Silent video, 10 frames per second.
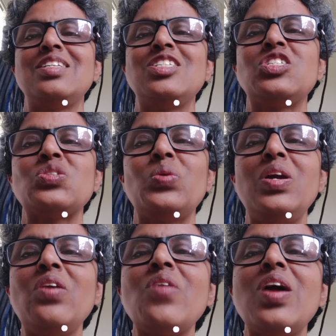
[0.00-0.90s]
So
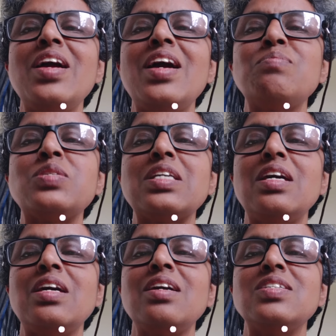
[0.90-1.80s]
here I am
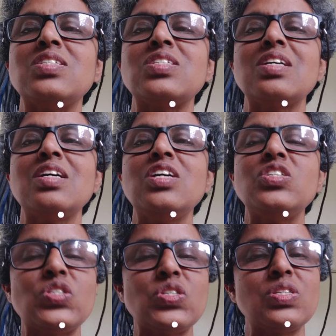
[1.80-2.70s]
singing his
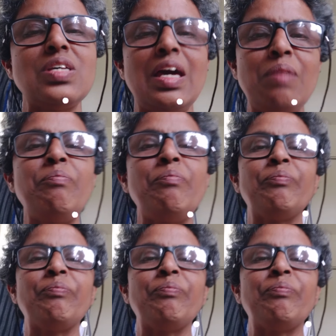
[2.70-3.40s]
hymn,